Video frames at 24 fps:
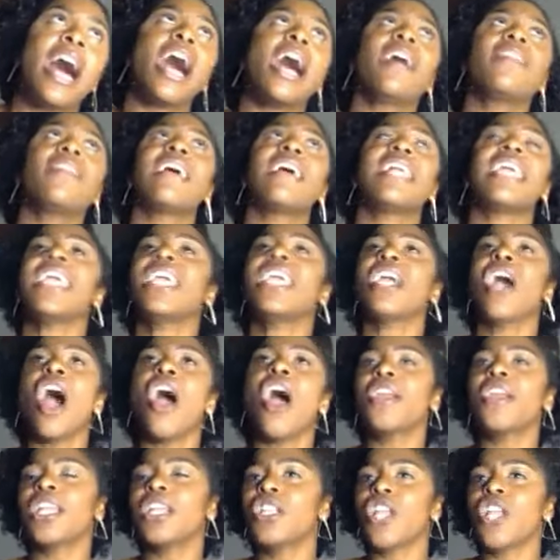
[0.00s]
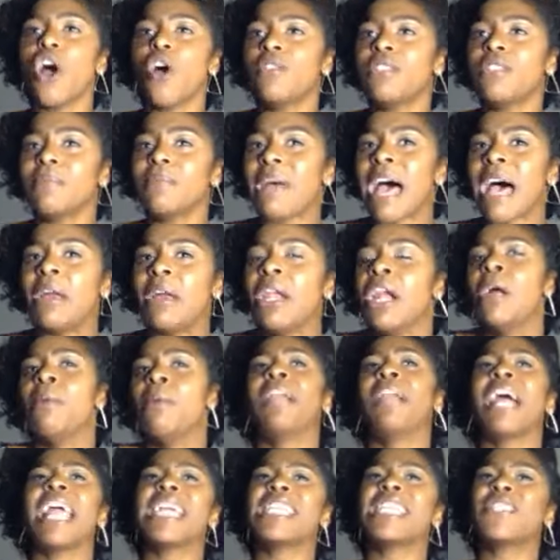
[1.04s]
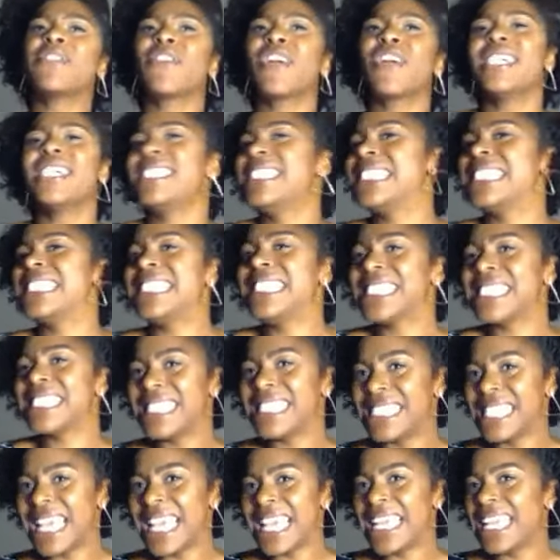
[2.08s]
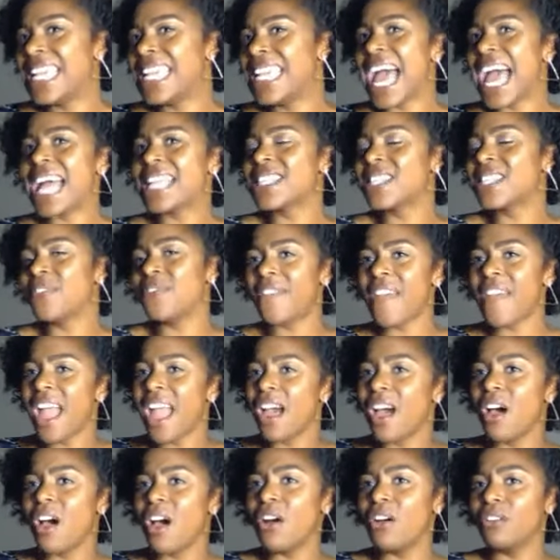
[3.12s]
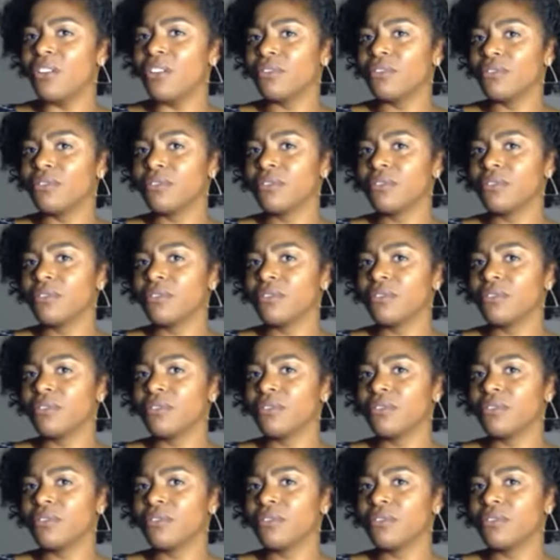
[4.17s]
that he already knows about, plans for us to succeed and not to fail.